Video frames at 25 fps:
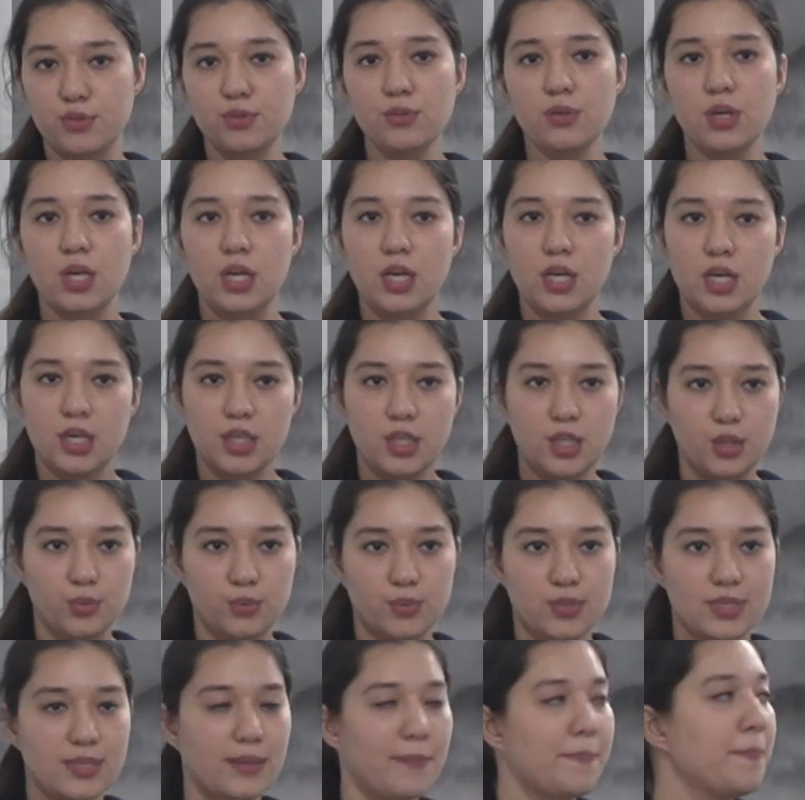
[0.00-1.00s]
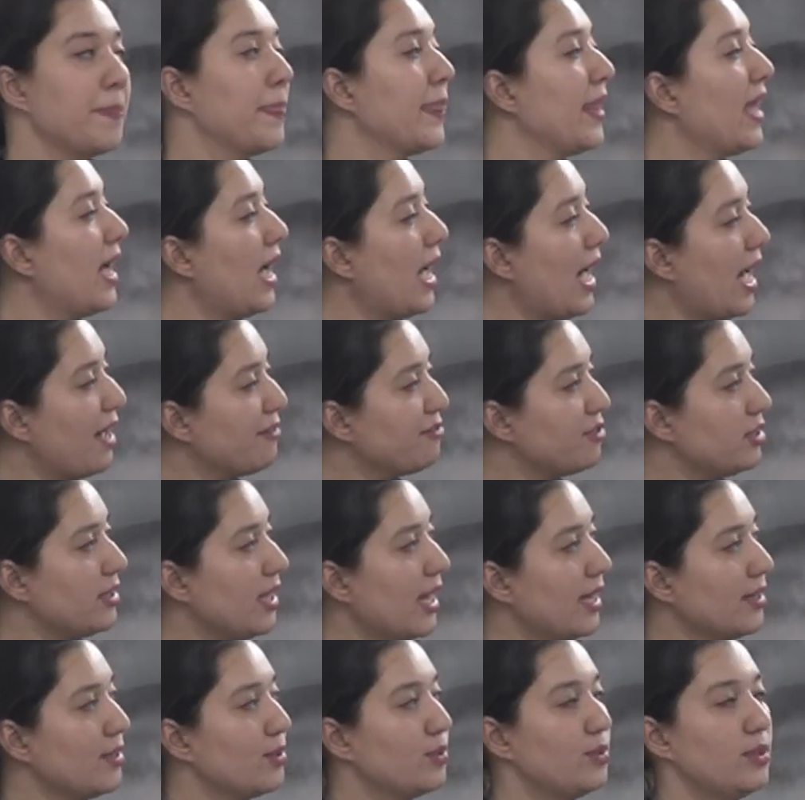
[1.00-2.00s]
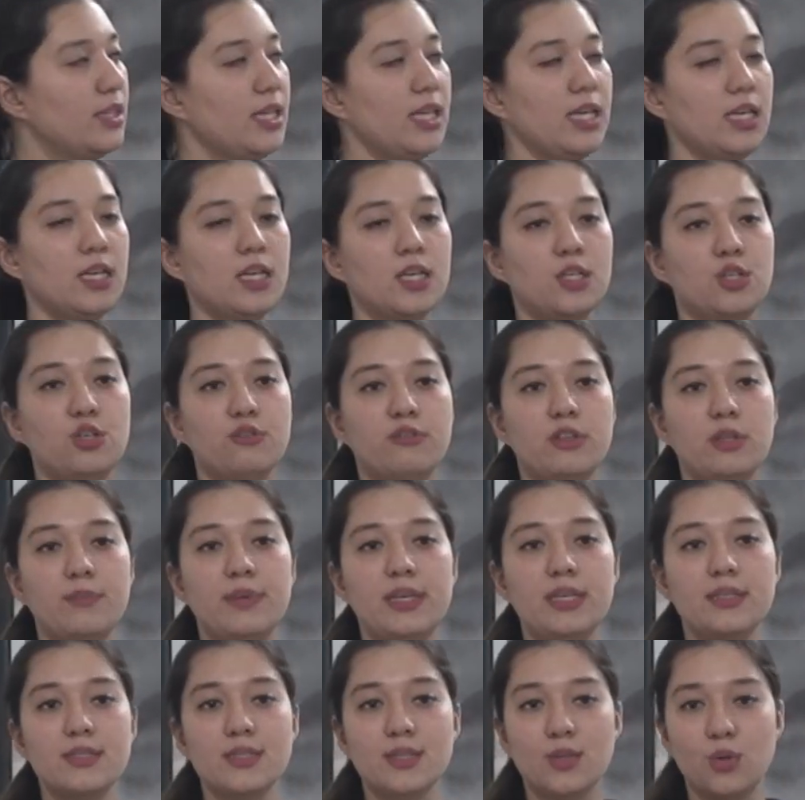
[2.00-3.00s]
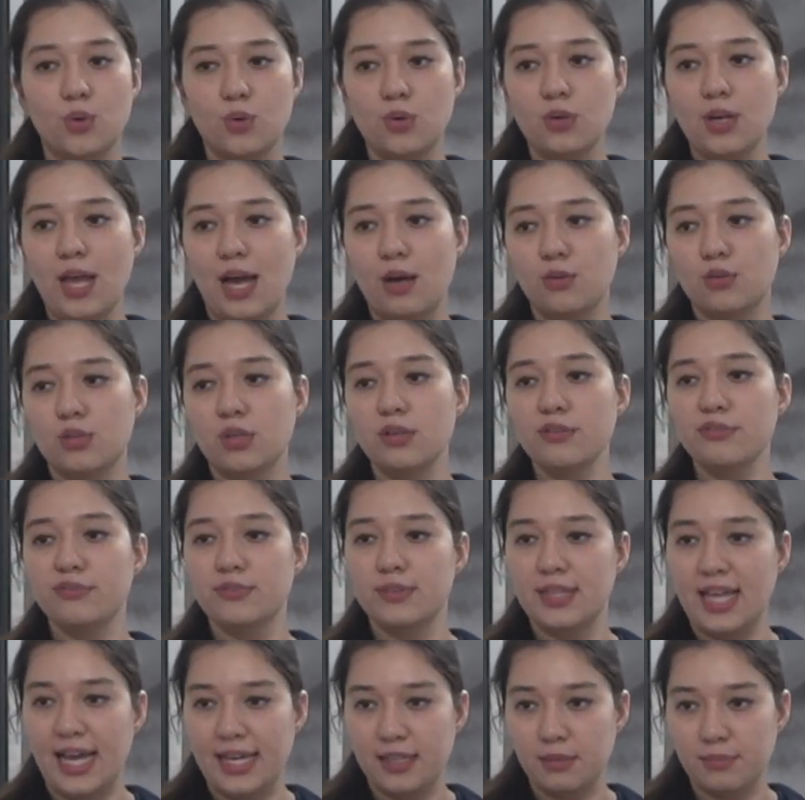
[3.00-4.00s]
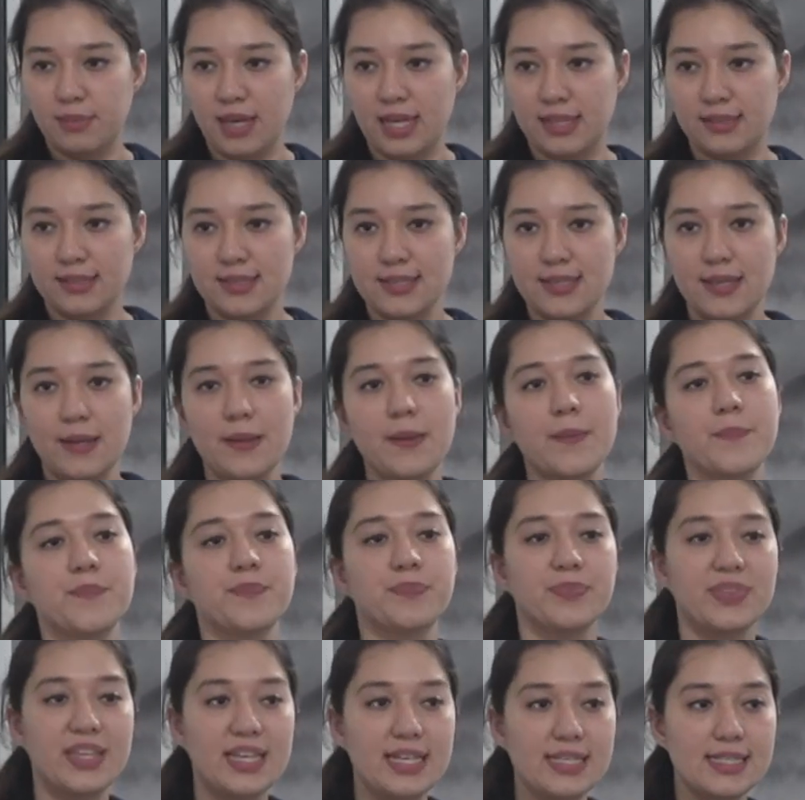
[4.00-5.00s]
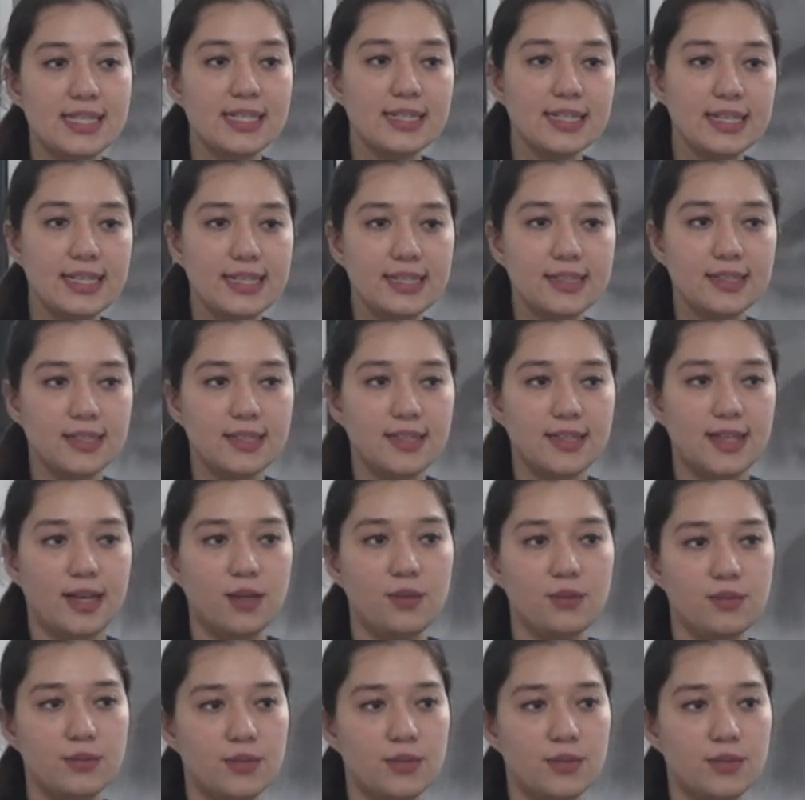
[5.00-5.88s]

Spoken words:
to use. After that only, you will be scored out of 9 bands. Is it clear till now?